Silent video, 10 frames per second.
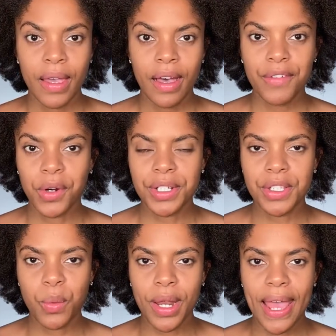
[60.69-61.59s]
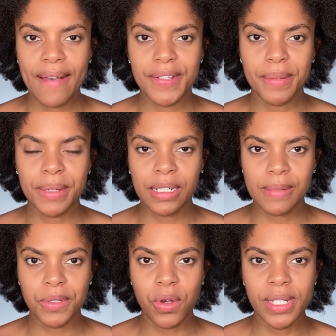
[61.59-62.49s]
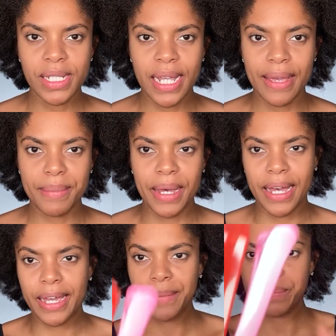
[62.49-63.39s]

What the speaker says: Of course, you want to have some clips on standby.